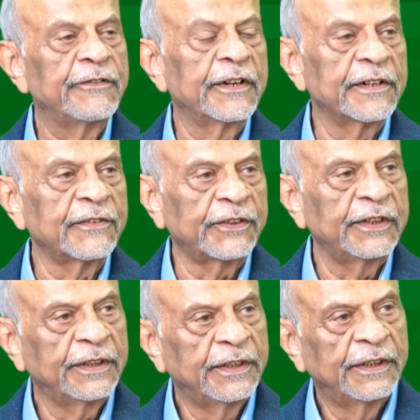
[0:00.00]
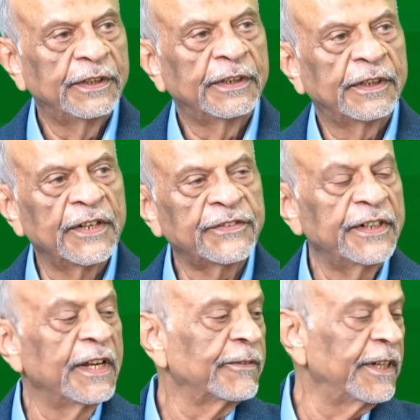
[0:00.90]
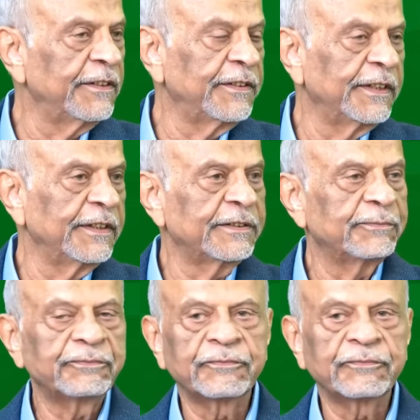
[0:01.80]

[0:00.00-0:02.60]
the country. I said, I'm guaranteeing it.